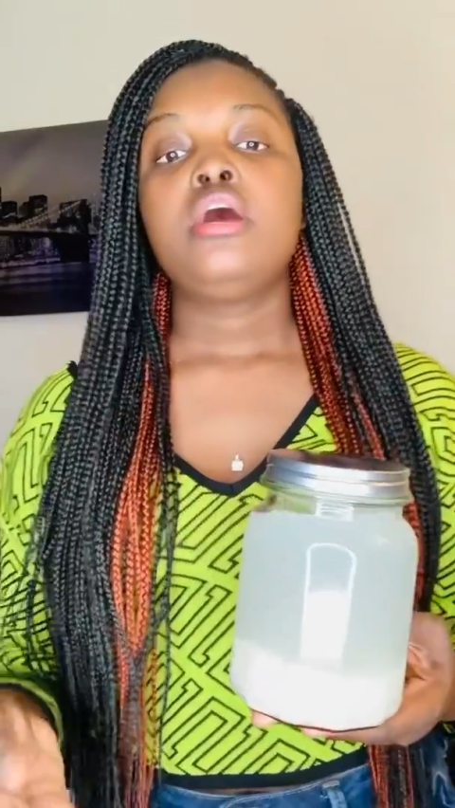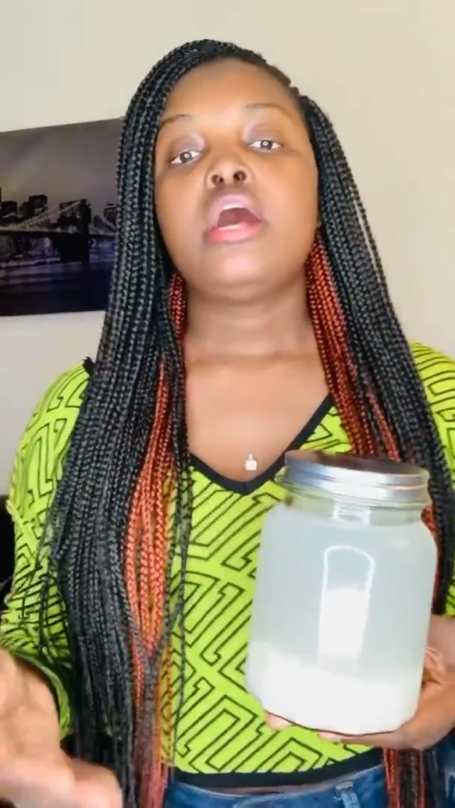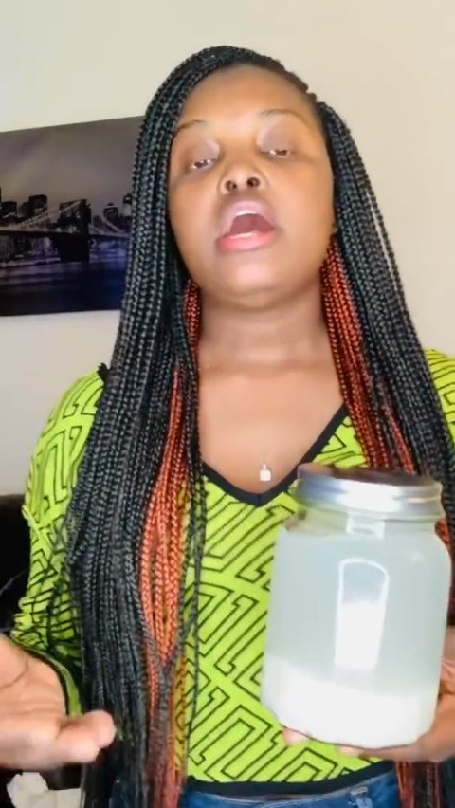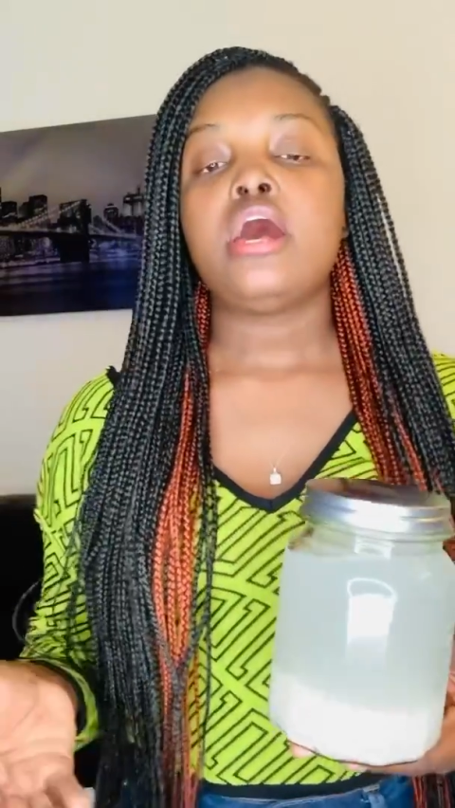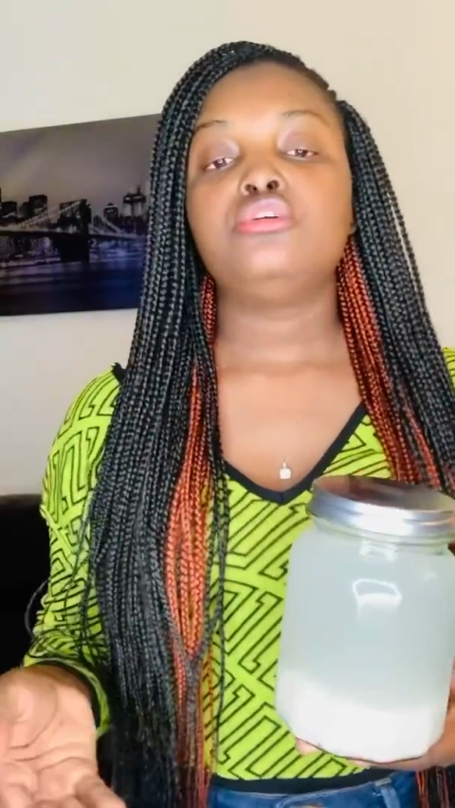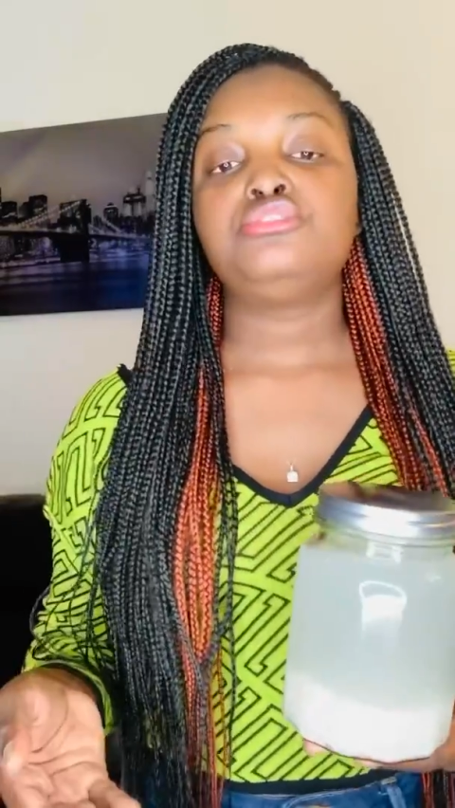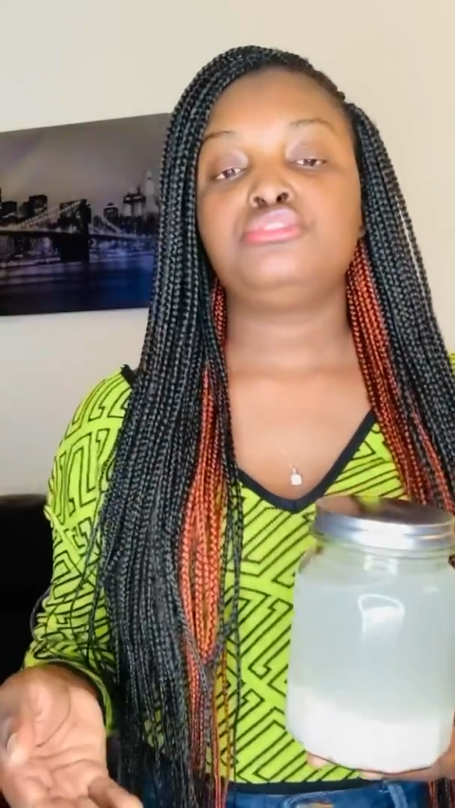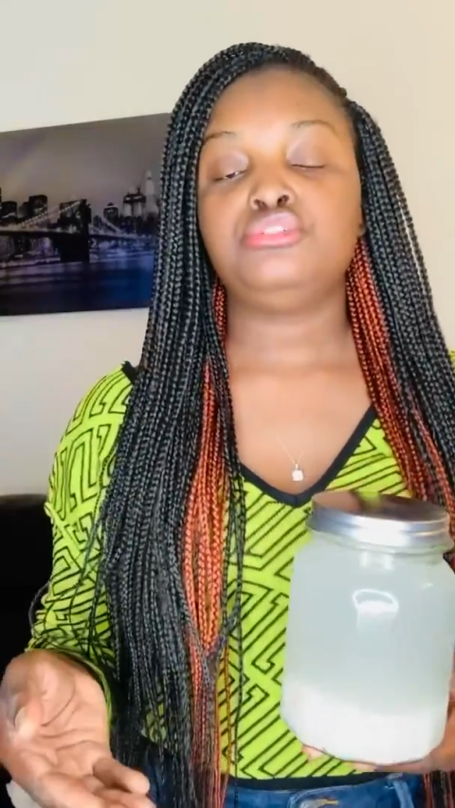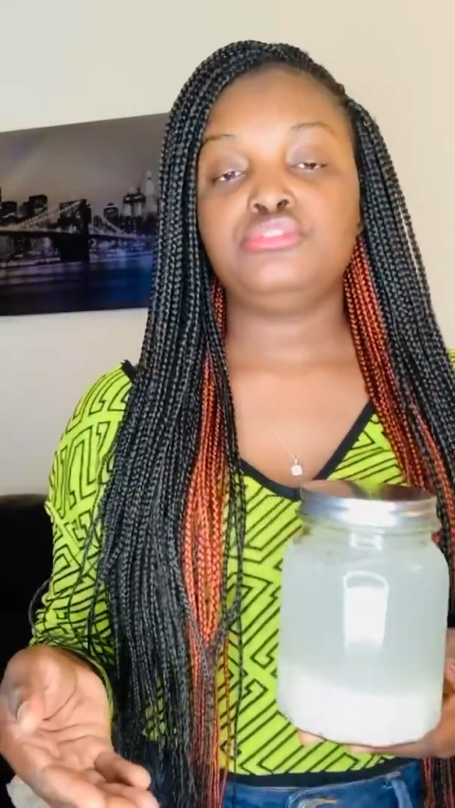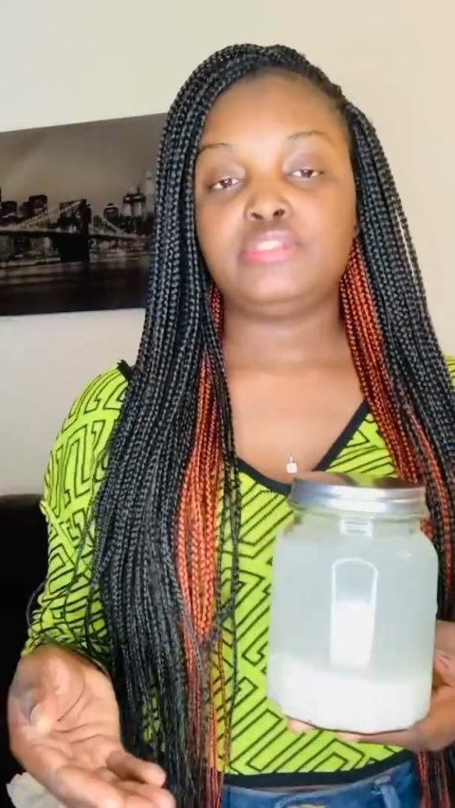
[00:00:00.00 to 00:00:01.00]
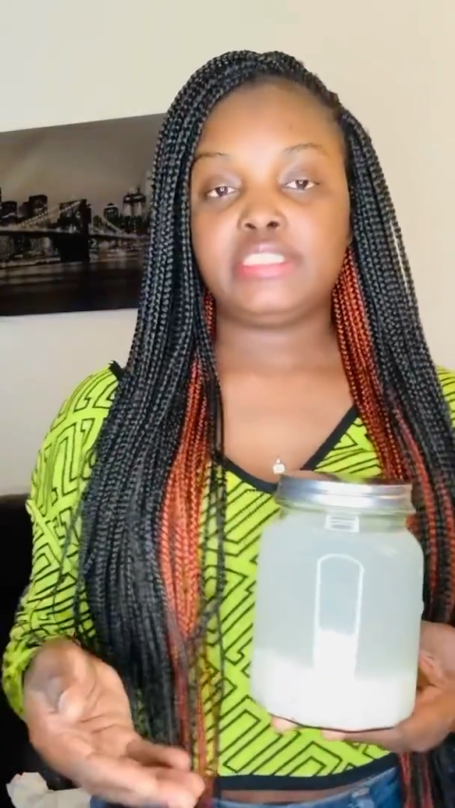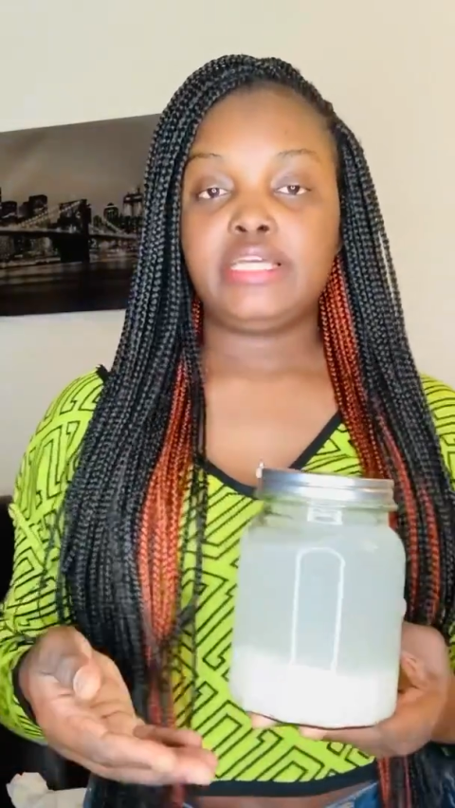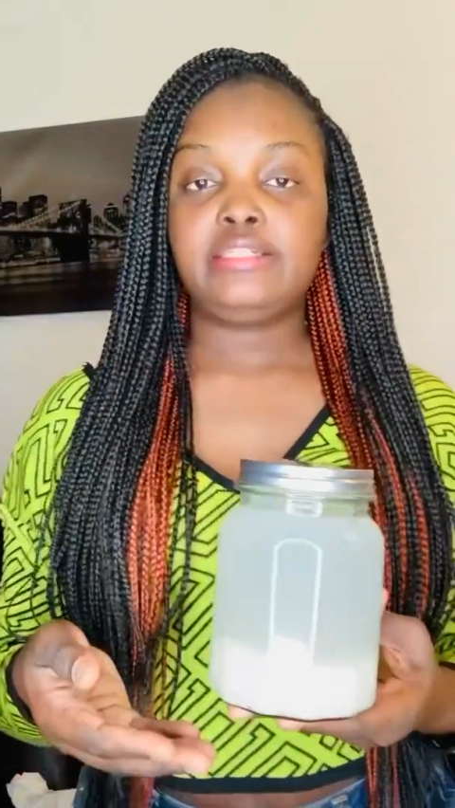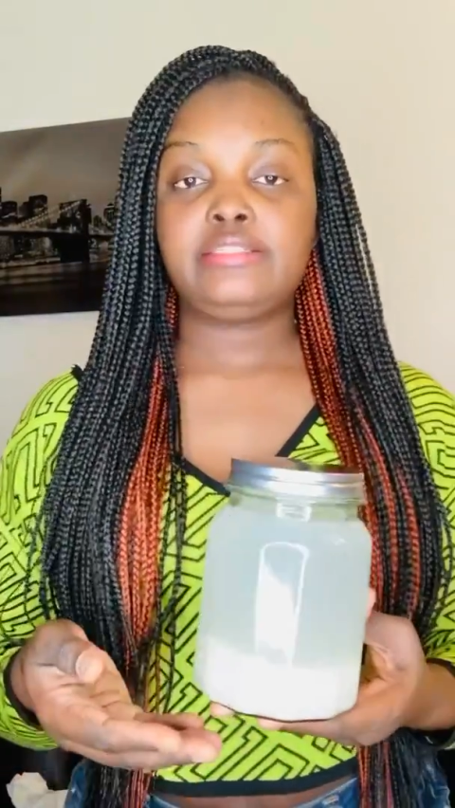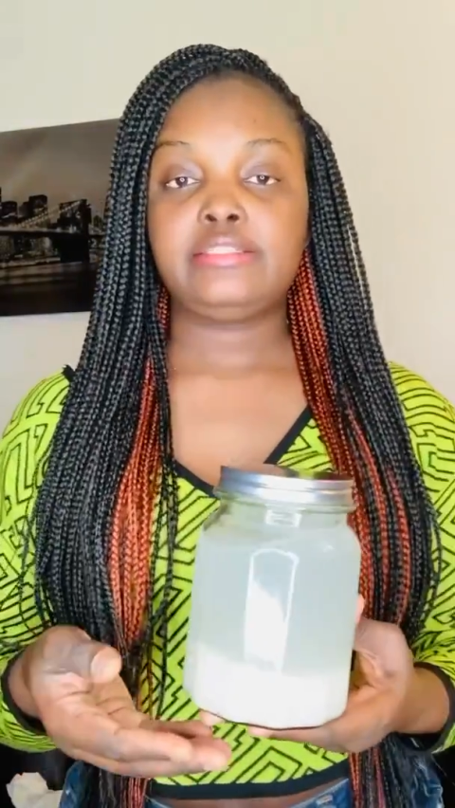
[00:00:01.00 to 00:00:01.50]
how to use it.